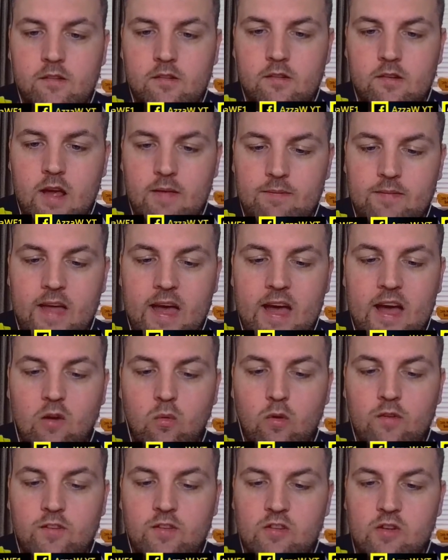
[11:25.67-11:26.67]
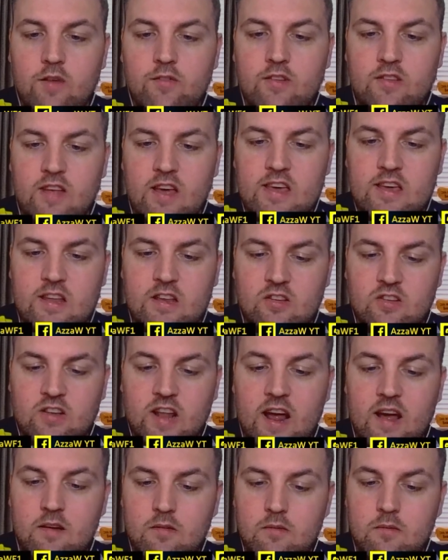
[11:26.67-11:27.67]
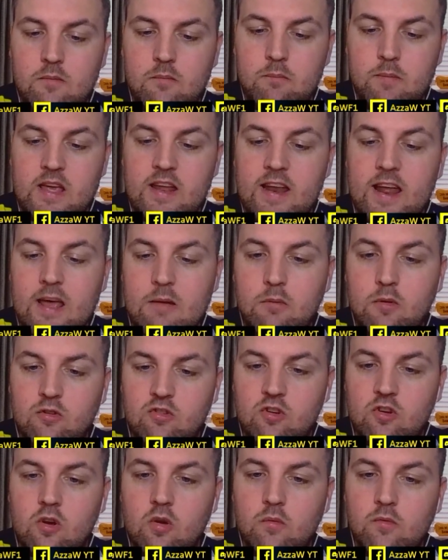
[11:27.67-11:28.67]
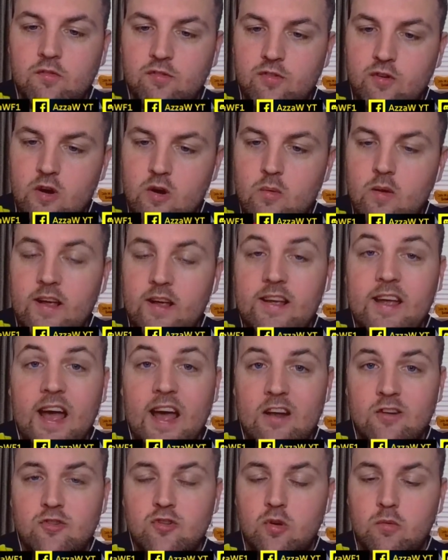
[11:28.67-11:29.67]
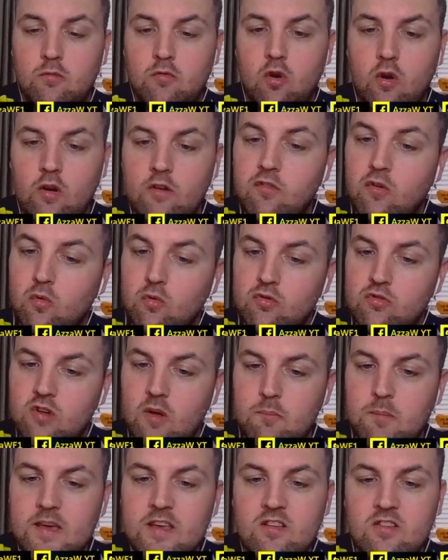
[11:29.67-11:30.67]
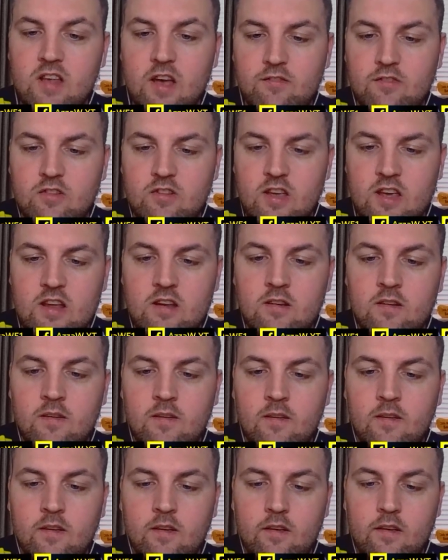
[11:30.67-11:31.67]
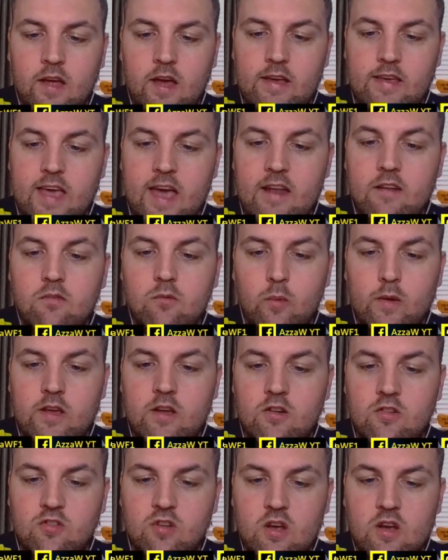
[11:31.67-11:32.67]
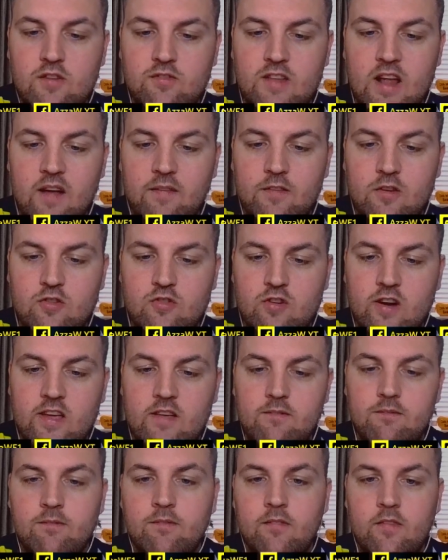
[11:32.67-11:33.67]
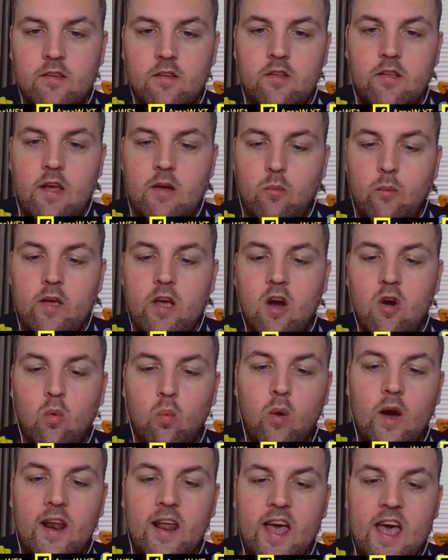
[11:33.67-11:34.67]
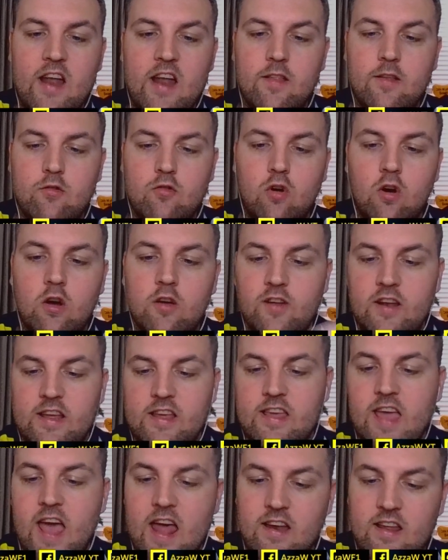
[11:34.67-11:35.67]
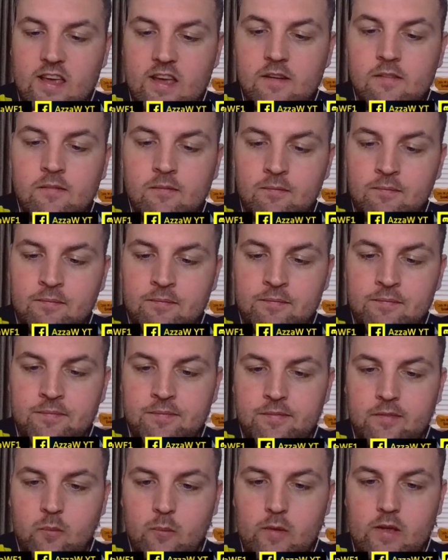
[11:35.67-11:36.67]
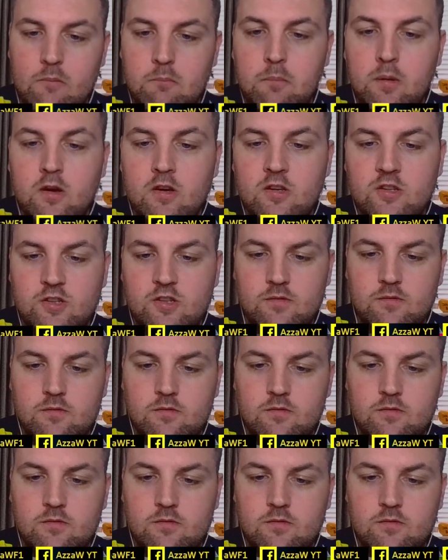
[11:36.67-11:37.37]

and now with his overtaking stat, being able to come through and catch up rivals. So P17, again, we can serve down the straight, and we are well ahead of the rival again here. We can push,